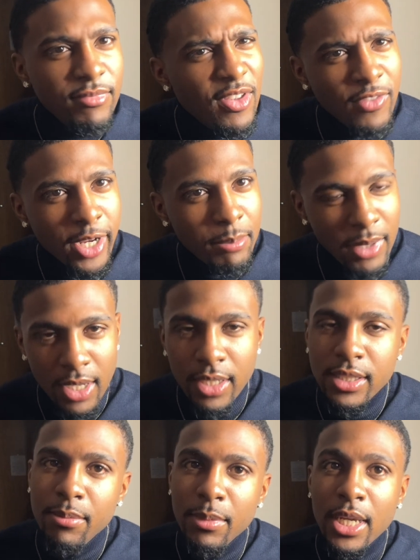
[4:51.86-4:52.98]
very mid
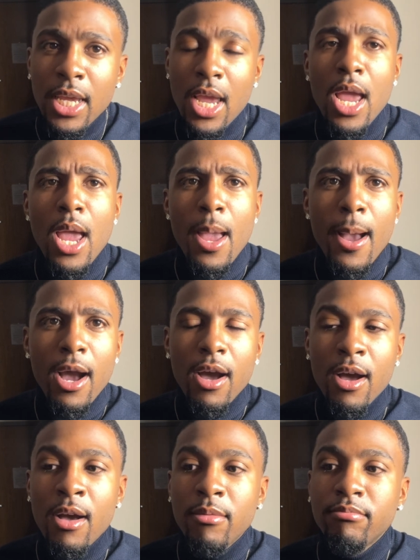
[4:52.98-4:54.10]
to me.
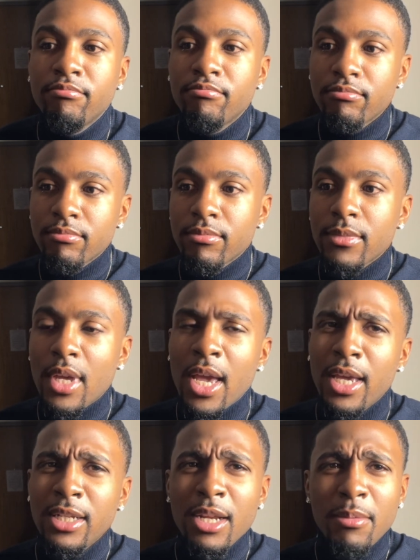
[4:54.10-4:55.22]
Um, I
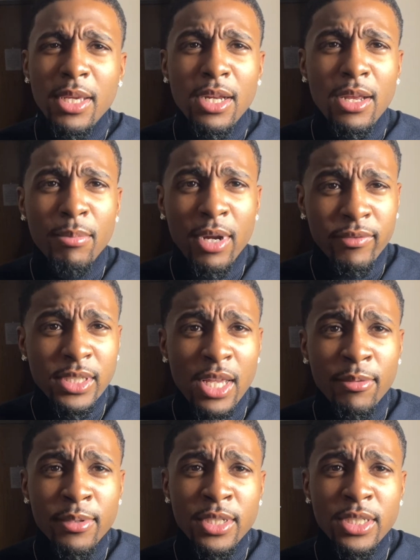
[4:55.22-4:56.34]
ended up getting a breakfast
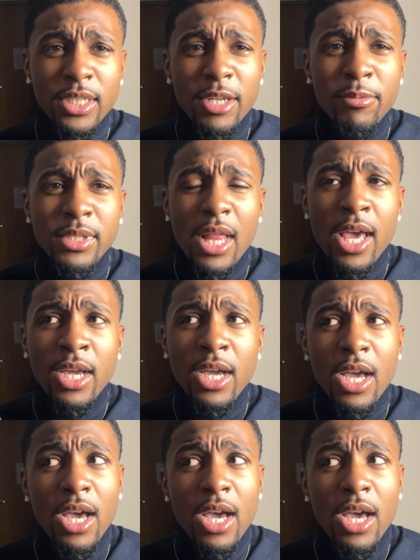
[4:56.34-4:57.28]
sandwich. It was like